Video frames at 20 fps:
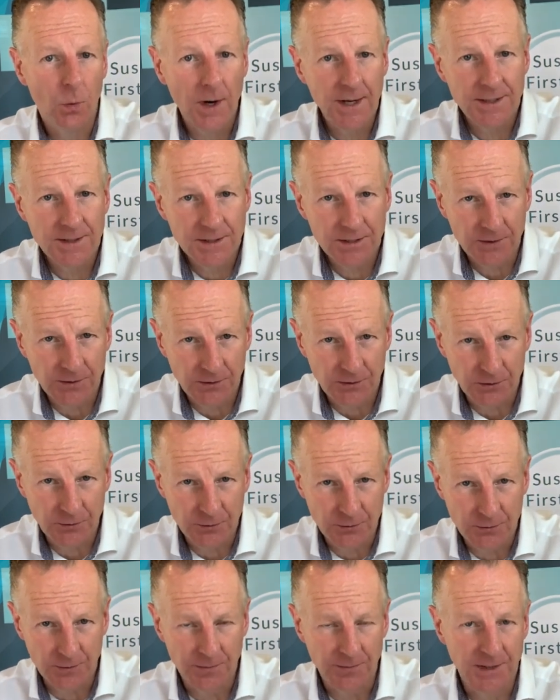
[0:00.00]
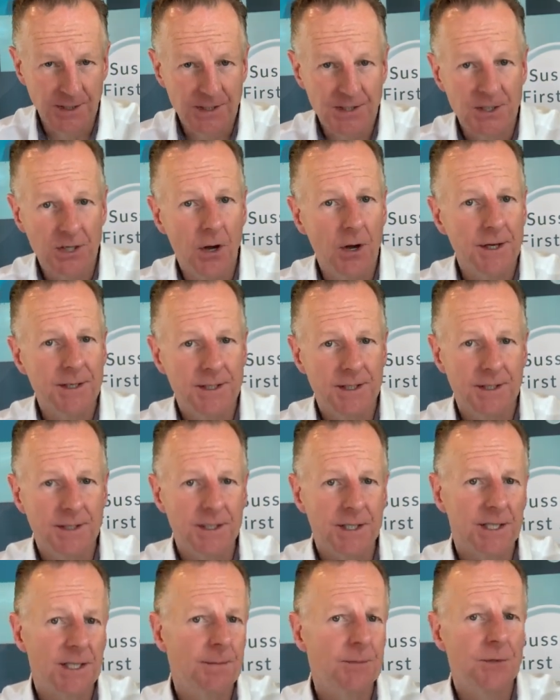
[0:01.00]
when to use them, the signs
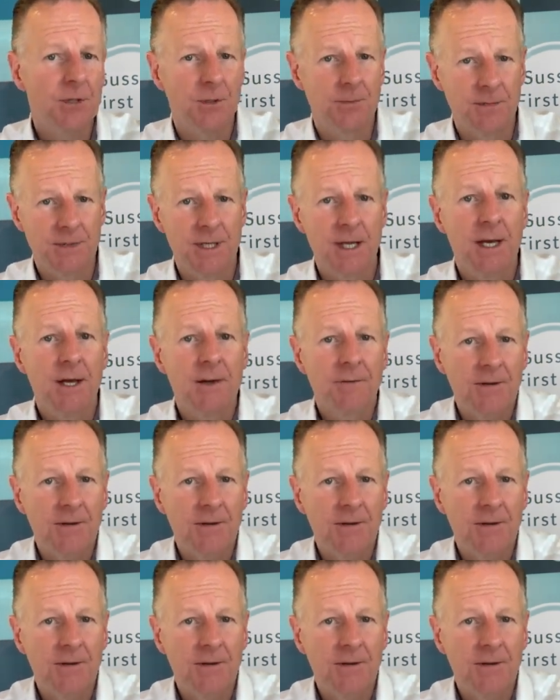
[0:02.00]
and symptoms